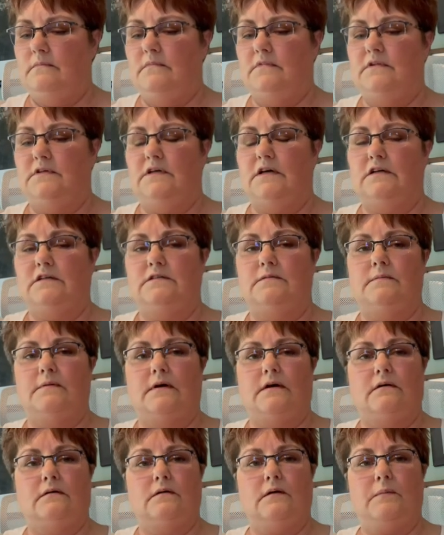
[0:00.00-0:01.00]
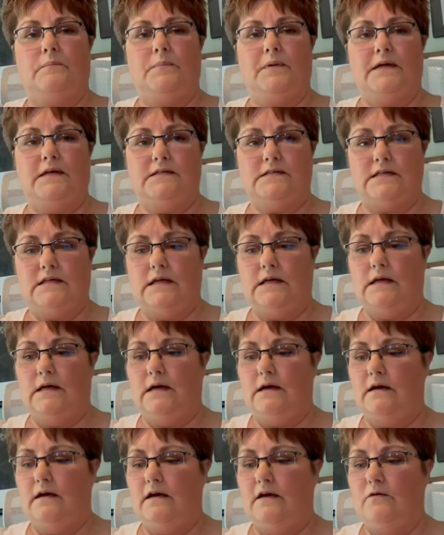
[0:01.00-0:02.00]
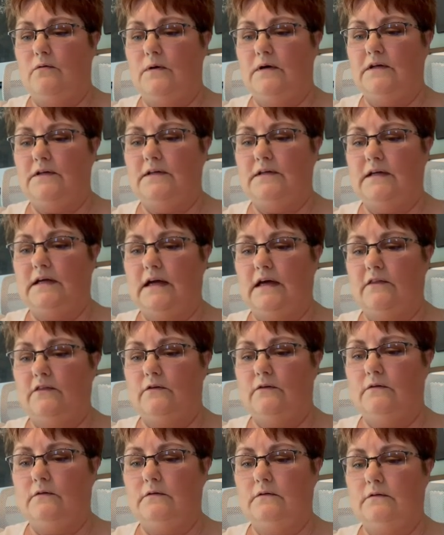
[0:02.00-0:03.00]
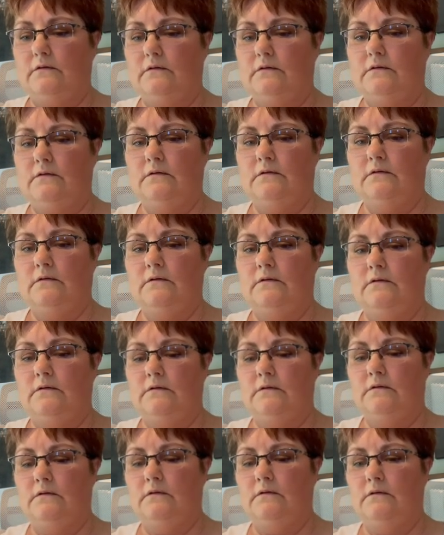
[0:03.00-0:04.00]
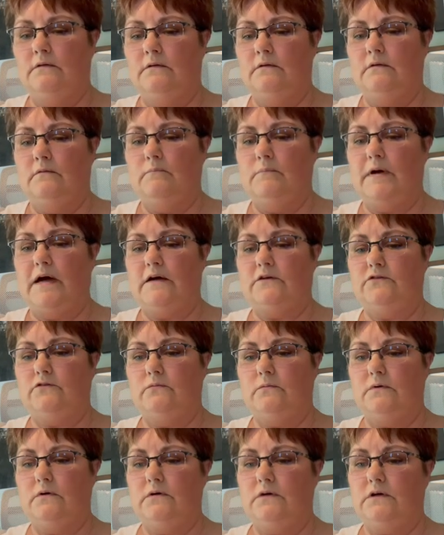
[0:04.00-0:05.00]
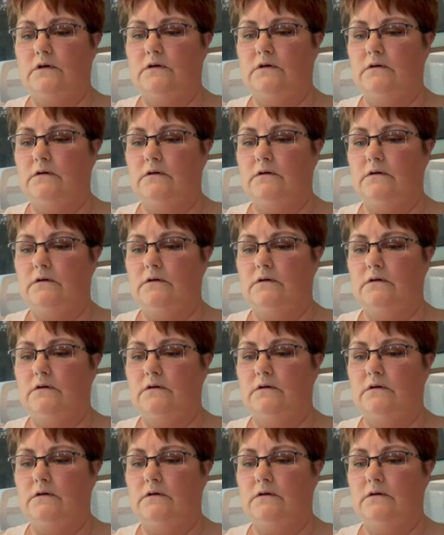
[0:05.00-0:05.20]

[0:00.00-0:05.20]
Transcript: Talks about piecing a quilt together, patchwork,